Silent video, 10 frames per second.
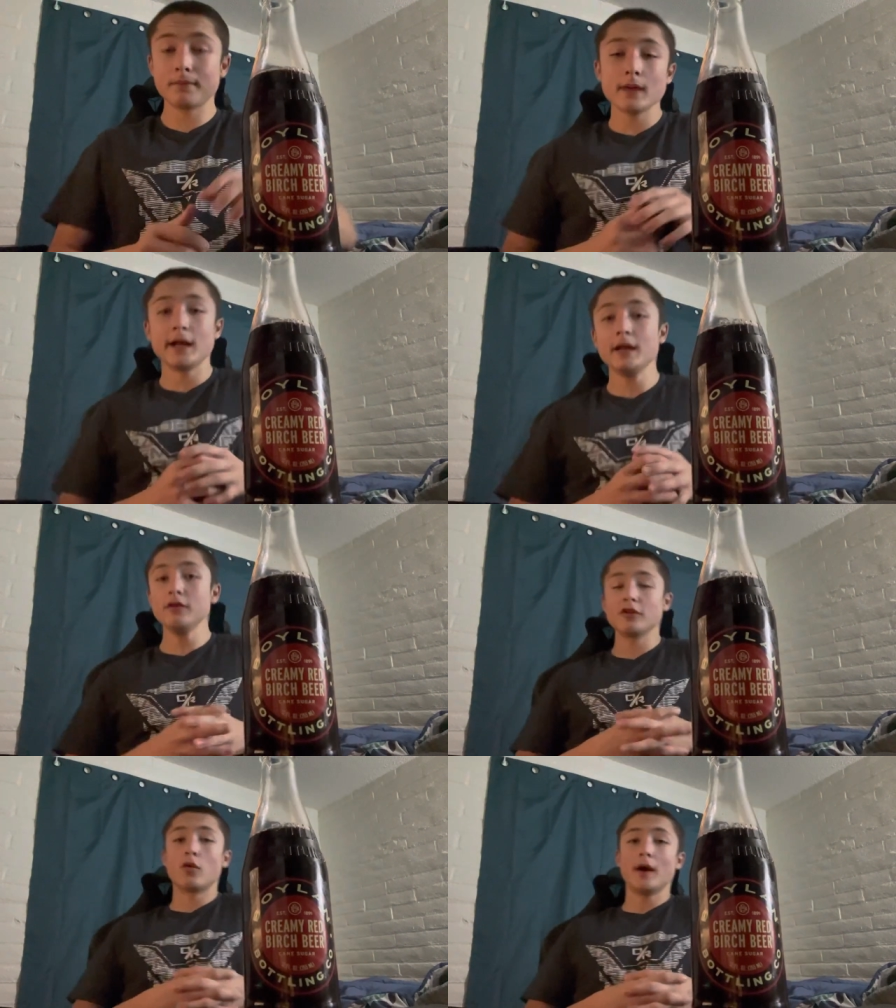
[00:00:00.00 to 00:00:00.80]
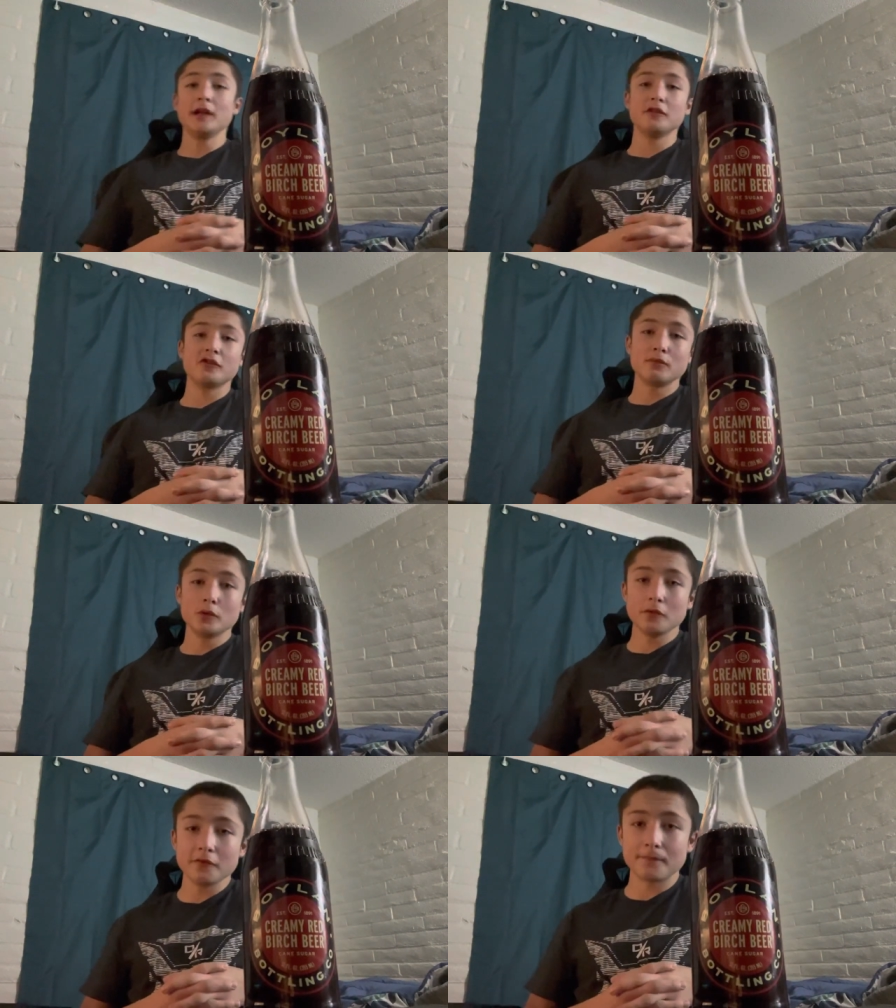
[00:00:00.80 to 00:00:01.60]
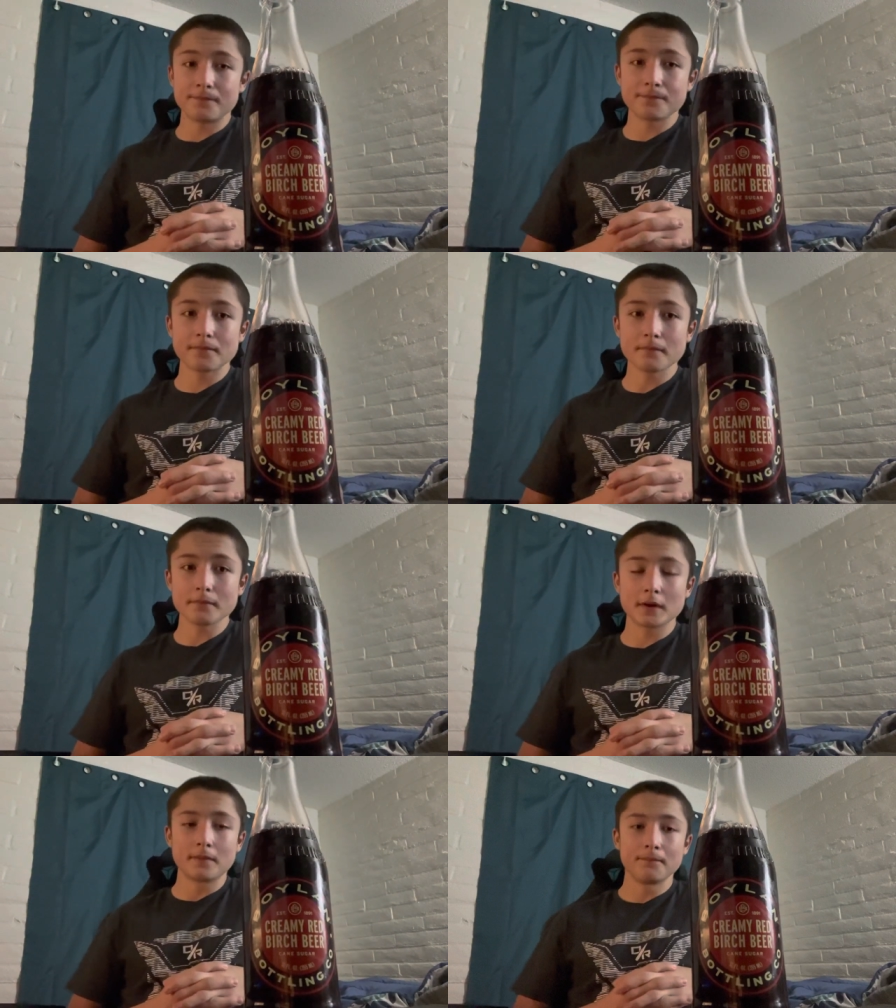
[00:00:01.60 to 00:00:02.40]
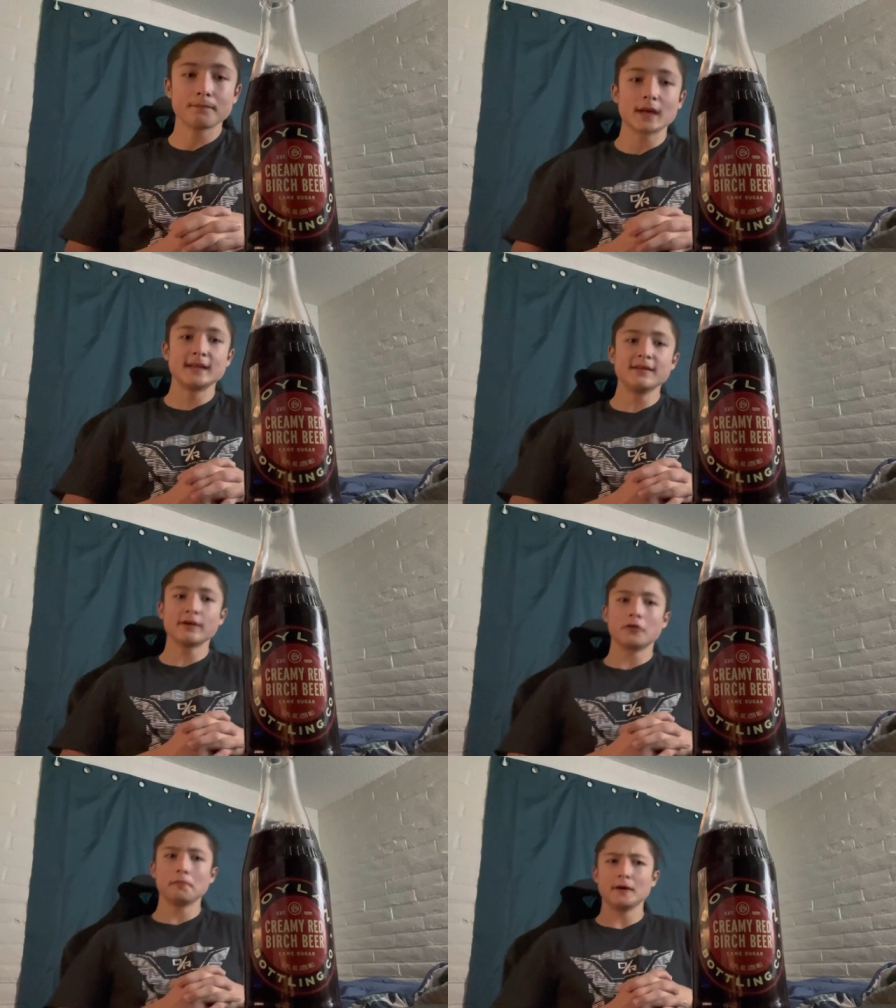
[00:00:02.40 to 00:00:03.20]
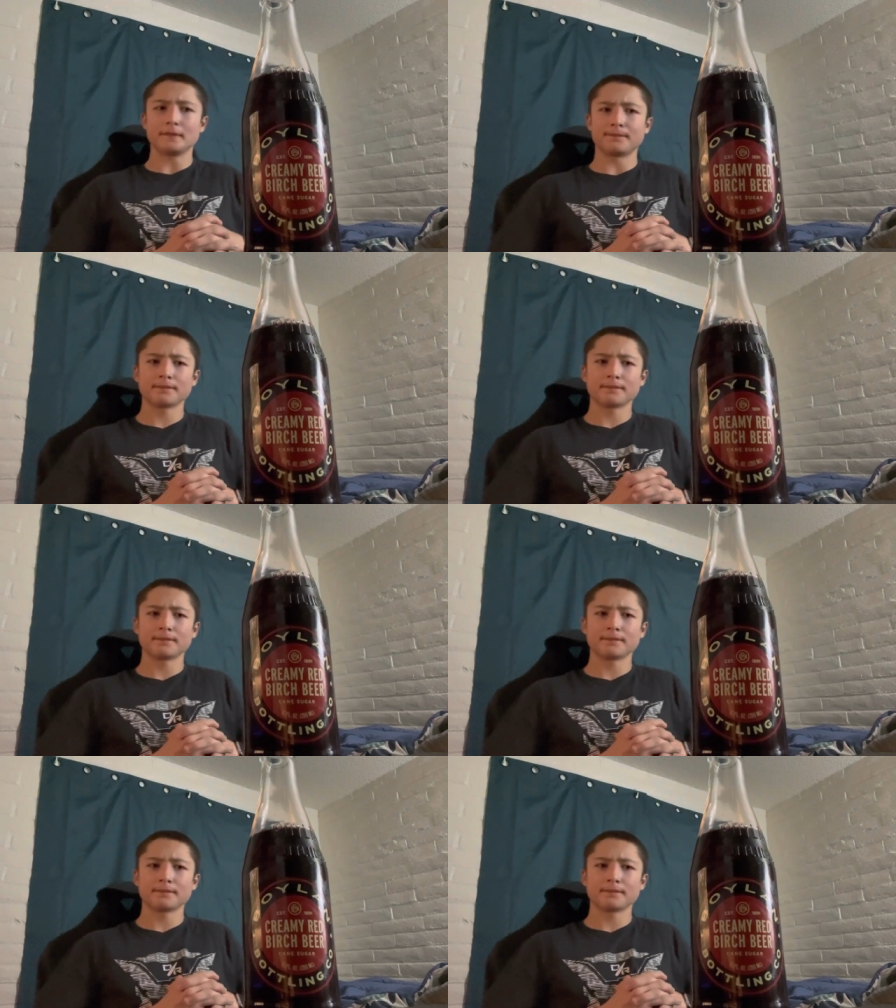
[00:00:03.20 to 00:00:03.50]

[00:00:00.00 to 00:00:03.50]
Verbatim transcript: It is quite smooth. Tastes like root beer.